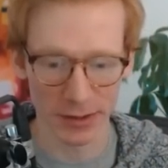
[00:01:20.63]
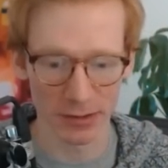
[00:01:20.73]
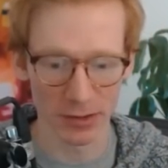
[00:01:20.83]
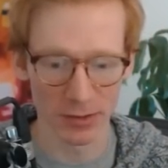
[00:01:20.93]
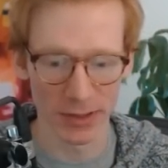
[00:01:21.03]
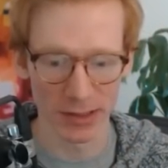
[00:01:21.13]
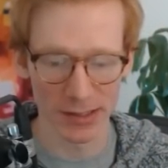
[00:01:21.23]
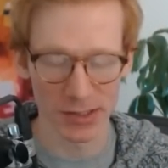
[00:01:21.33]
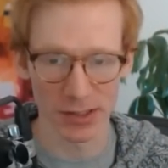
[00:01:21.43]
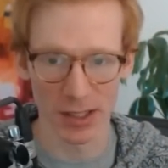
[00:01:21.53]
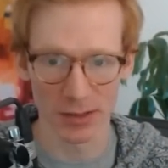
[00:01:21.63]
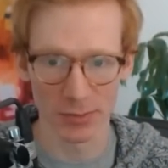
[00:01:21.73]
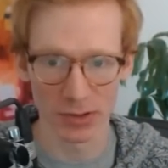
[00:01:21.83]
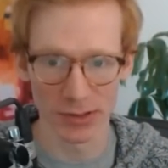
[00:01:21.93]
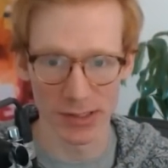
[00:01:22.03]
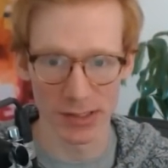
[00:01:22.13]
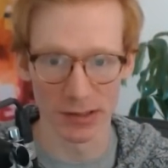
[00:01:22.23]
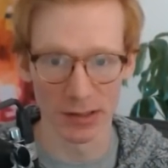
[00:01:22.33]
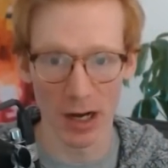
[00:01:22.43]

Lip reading: a little bit less slottable into